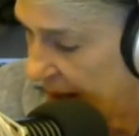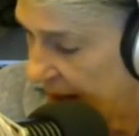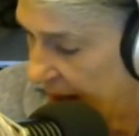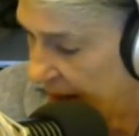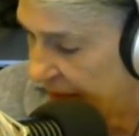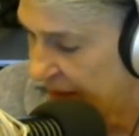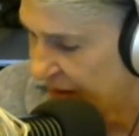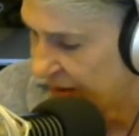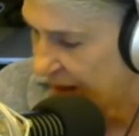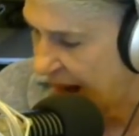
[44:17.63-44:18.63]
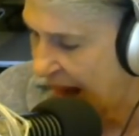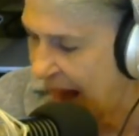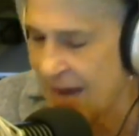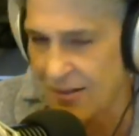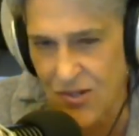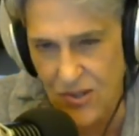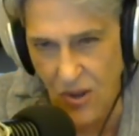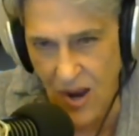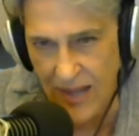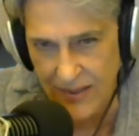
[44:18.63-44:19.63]
of this
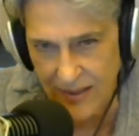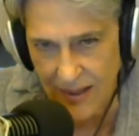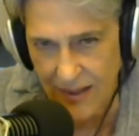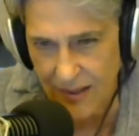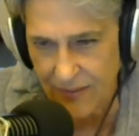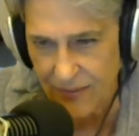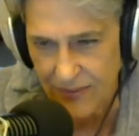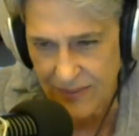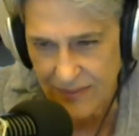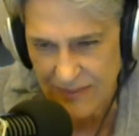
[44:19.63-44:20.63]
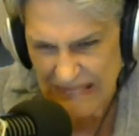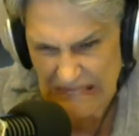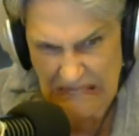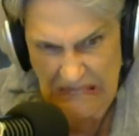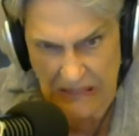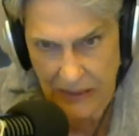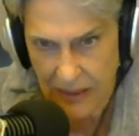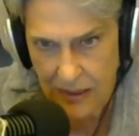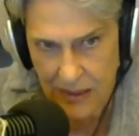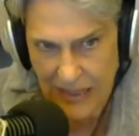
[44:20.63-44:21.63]
onslaught of
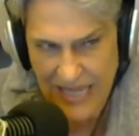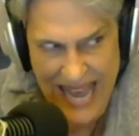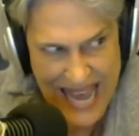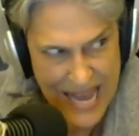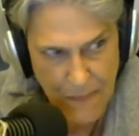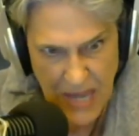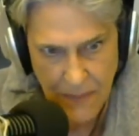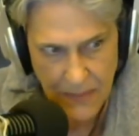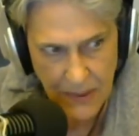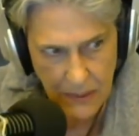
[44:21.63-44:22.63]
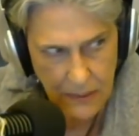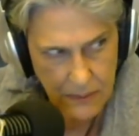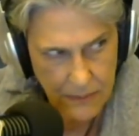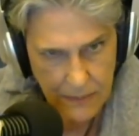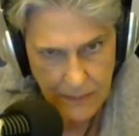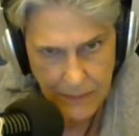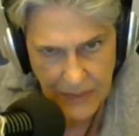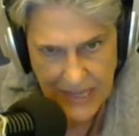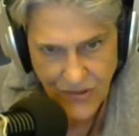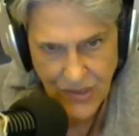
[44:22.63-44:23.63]
gay people
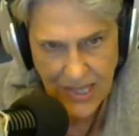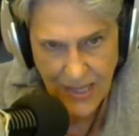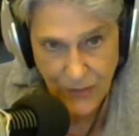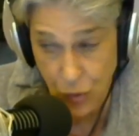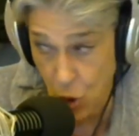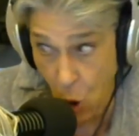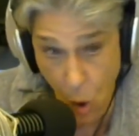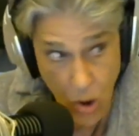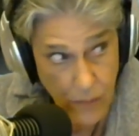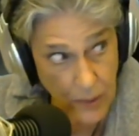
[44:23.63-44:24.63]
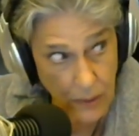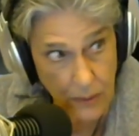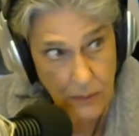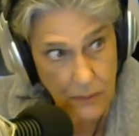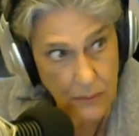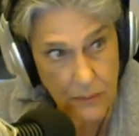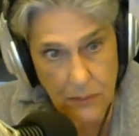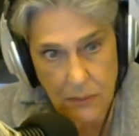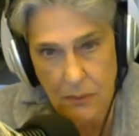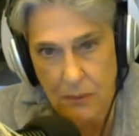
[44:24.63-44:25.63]
being seen as normal
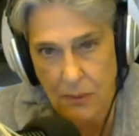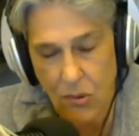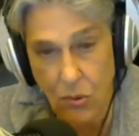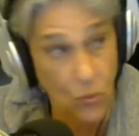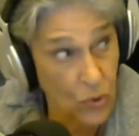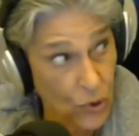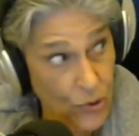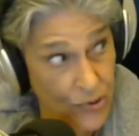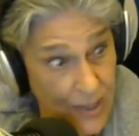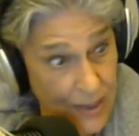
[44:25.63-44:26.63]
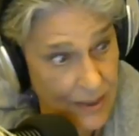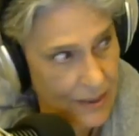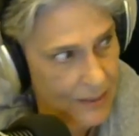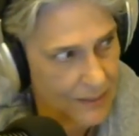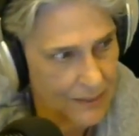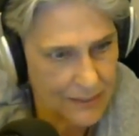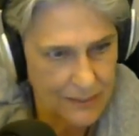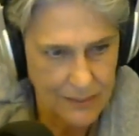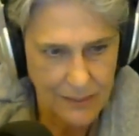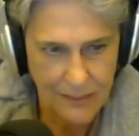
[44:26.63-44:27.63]
or worthy
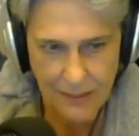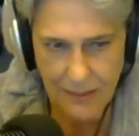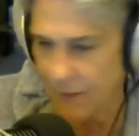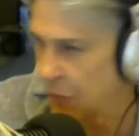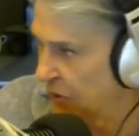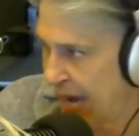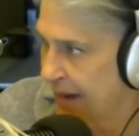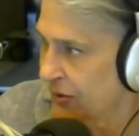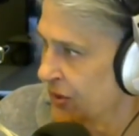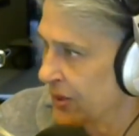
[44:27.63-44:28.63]
of protection.